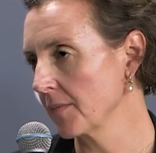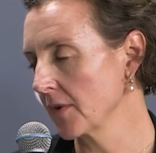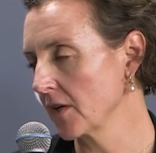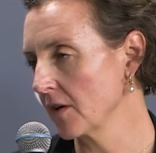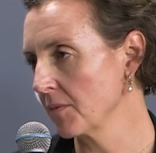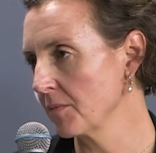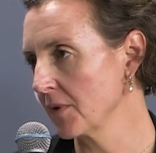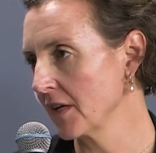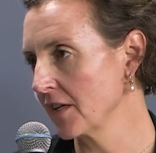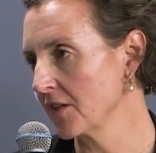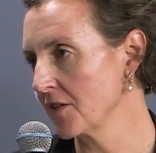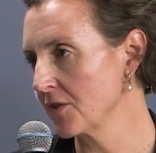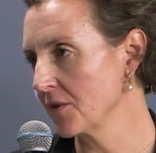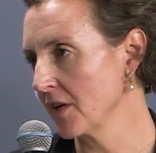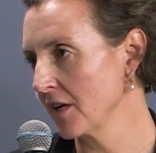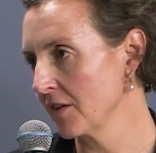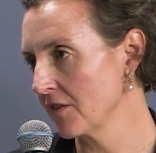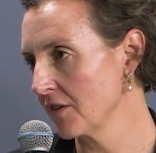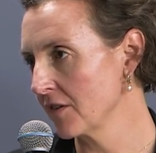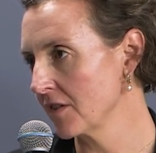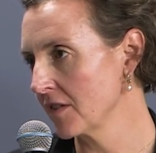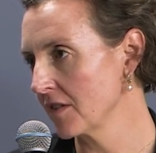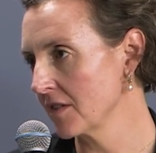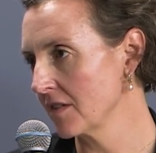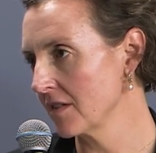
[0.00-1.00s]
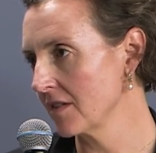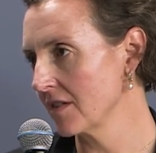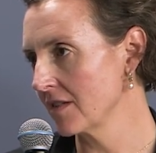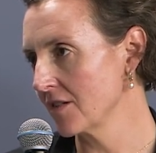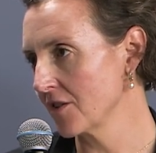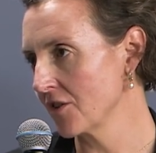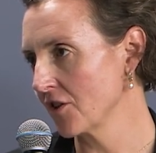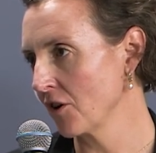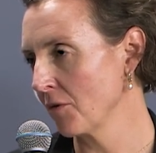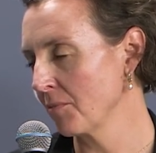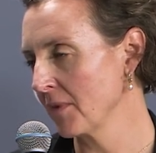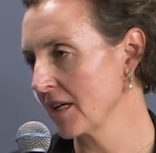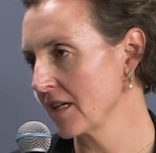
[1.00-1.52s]
compared to other
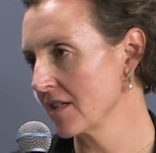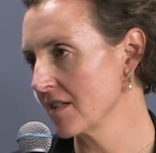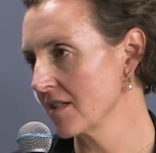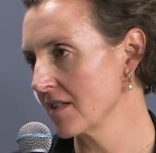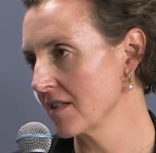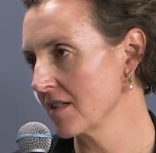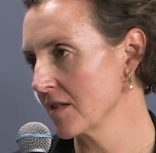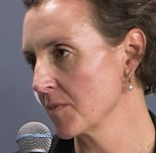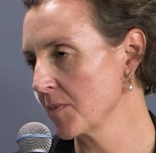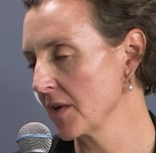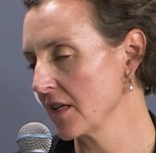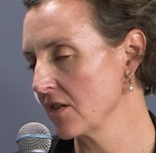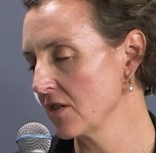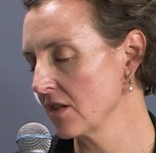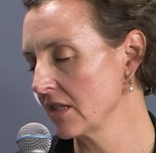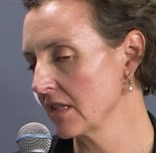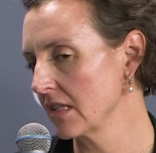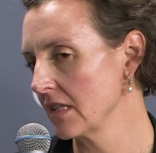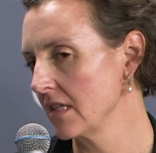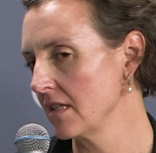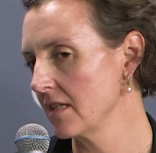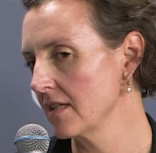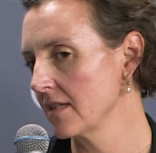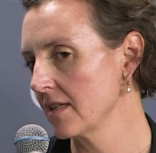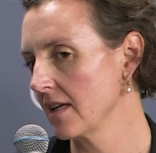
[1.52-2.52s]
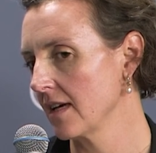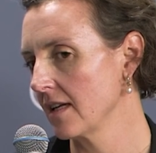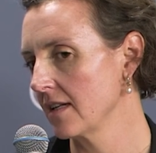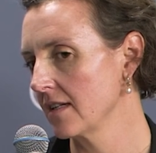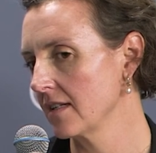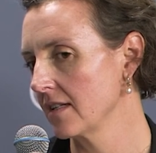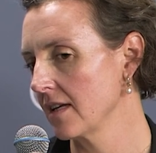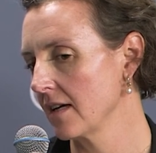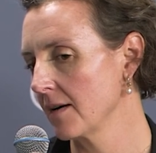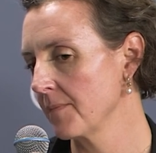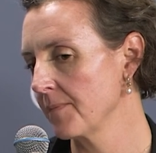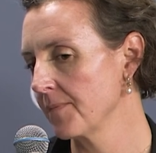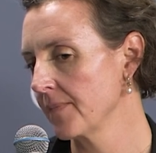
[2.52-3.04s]
internal medicine specialties. And